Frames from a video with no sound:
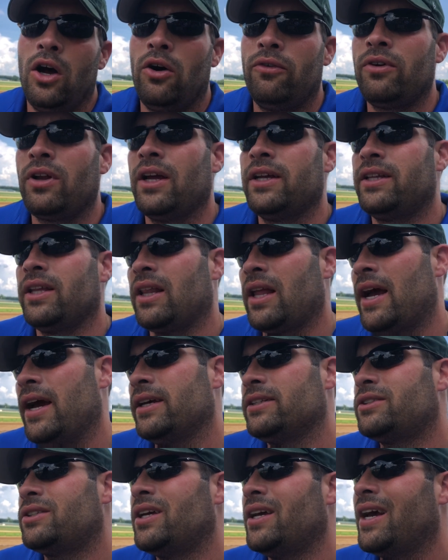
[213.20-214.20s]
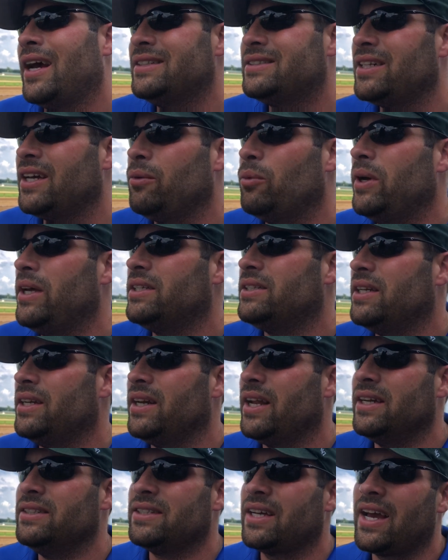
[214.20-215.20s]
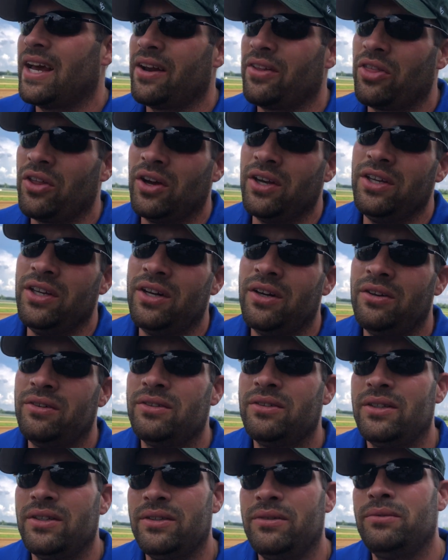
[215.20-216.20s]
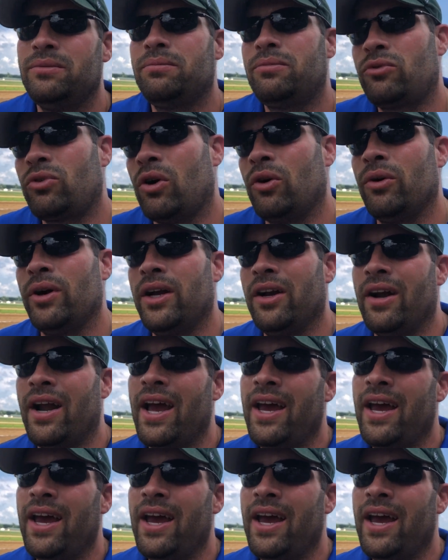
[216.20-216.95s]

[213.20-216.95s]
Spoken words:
over like the last, I'd say, week, 10 days, I kind of thought, you know, throw her in here.